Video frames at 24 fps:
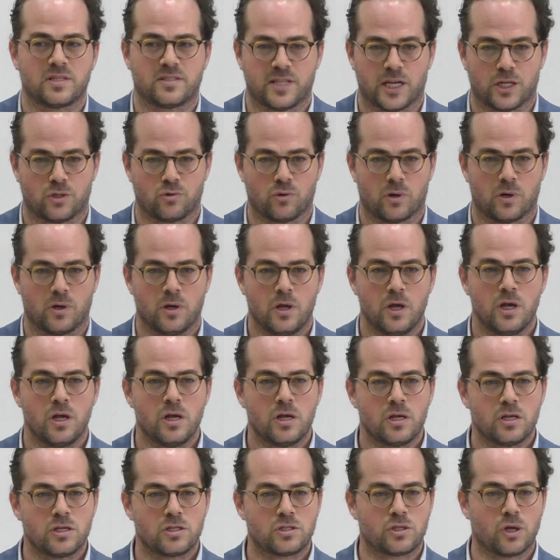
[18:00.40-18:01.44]
etc.
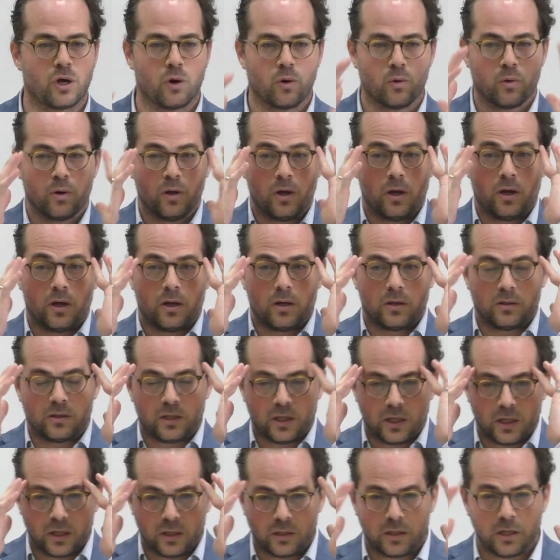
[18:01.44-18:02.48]
So
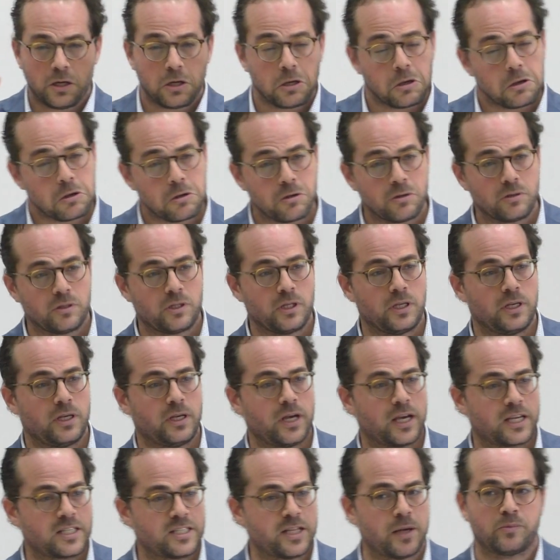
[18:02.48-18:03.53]
the
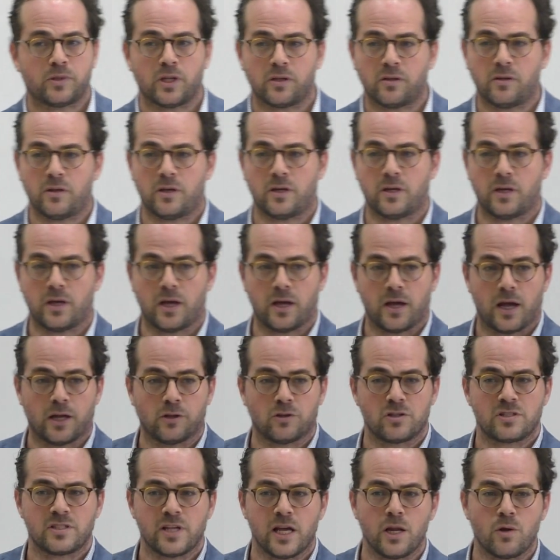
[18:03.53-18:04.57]
accepted
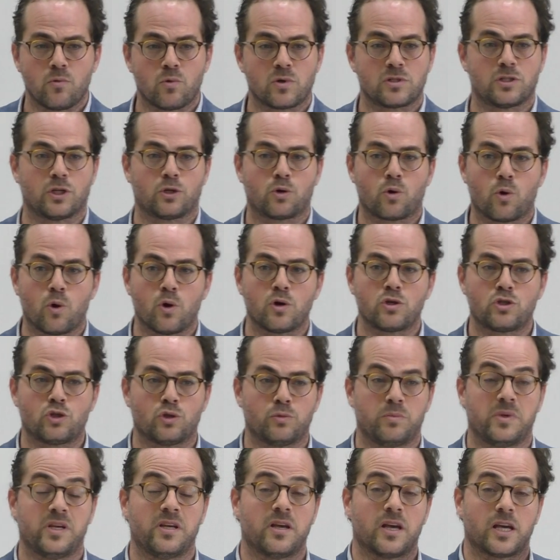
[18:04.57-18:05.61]
understanding was that courts
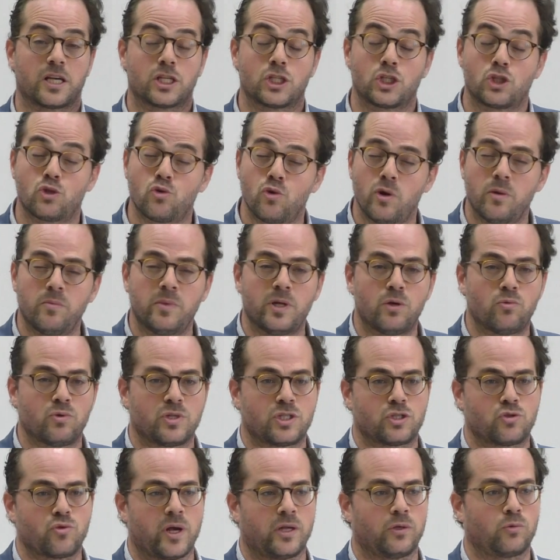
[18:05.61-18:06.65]
should be extremely
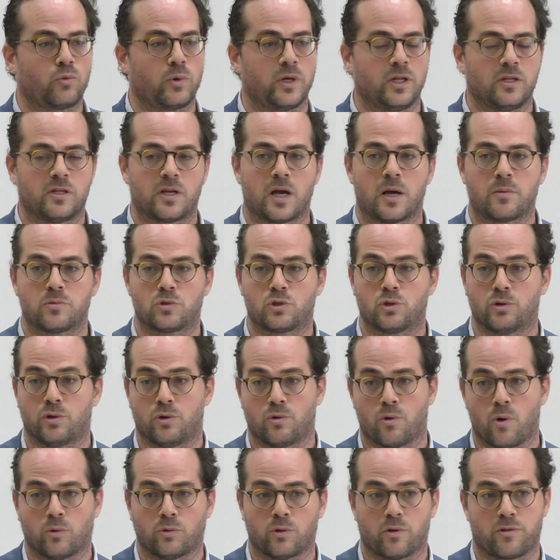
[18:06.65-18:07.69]
restrained when it comes to
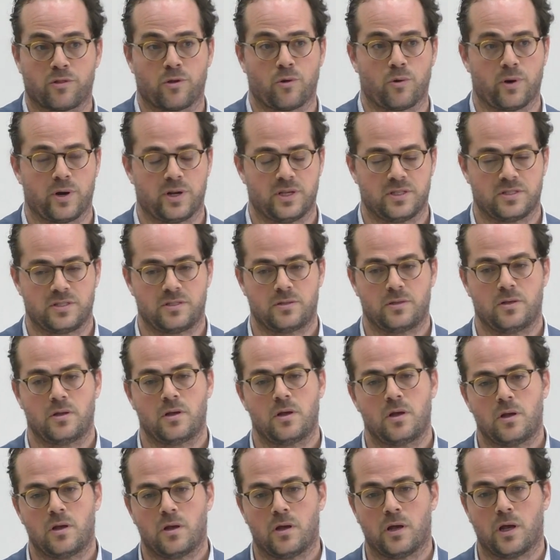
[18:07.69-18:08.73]
their own
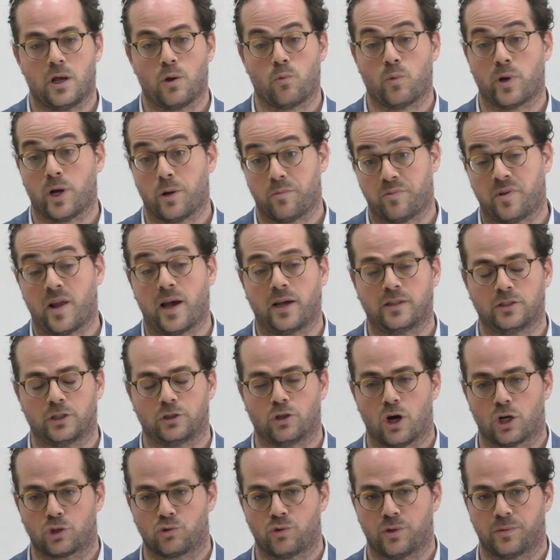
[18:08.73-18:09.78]
authorities, when applying the
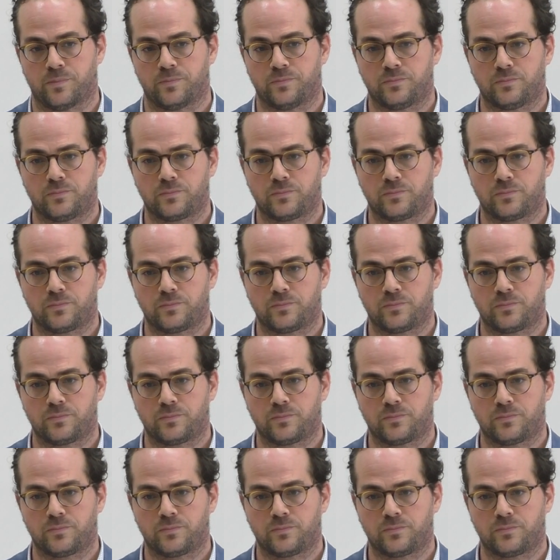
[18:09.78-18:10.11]
doctrine.